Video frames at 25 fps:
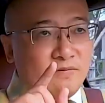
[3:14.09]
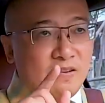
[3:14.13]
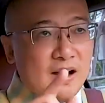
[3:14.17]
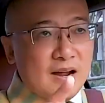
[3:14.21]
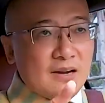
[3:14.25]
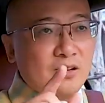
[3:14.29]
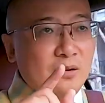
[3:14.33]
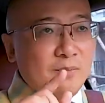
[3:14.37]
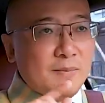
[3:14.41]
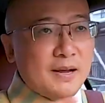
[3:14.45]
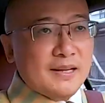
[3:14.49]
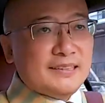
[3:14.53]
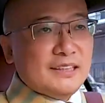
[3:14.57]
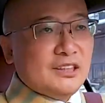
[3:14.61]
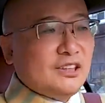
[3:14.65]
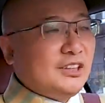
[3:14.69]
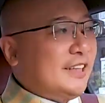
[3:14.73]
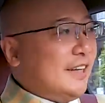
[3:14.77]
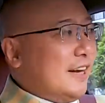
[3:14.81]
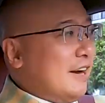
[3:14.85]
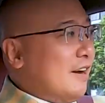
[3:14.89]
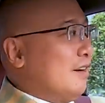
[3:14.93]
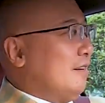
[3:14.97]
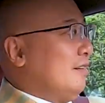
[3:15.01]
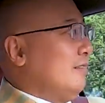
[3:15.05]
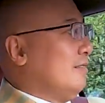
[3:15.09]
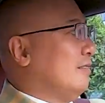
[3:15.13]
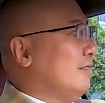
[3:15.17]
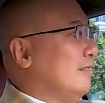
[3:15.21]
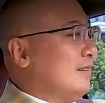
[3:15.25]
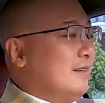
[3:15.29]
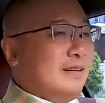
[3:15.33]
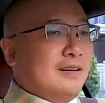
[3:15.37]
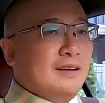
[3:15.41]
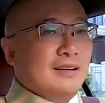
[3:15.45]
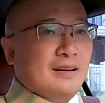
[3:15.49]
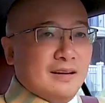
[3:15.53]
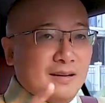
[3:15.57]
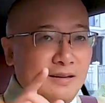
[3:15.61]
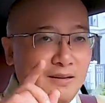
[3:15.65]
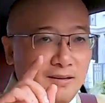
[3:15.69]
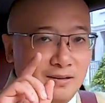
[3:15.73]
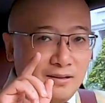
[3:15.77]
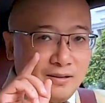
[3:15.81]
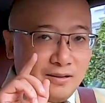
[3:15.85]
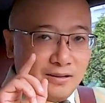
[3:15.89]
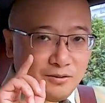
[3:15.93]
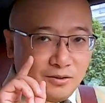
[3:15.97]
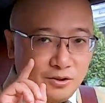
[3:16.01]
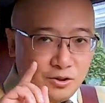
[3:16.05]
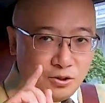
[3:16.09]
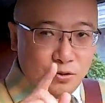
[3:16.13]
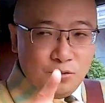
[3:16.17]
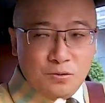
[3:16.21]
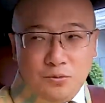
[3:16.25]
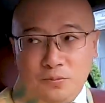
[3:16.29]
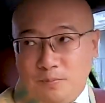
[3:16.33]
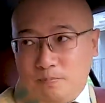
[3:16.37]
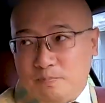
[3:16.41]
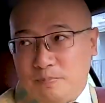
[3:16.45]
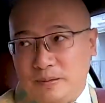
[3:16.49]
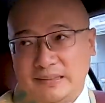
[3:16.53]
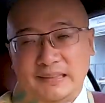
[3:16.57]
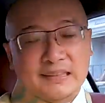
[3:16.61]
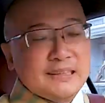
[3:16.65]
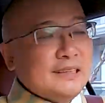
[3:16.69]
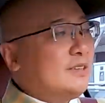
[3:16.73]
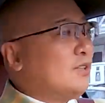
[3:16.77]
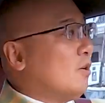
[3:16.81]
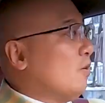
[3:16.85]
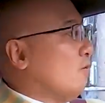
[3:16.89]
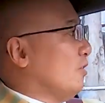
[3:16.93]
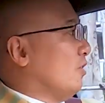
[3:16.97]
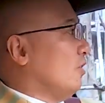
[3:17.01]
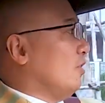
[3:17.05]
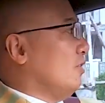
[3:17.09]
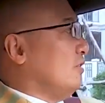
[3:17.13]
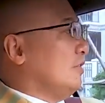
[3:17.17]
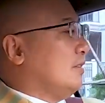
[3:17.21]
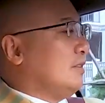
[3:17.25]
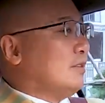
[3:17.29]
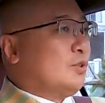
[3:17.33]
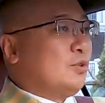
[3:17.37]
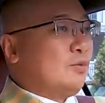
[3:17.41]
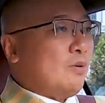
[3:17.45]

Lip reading: Final message here to business owners,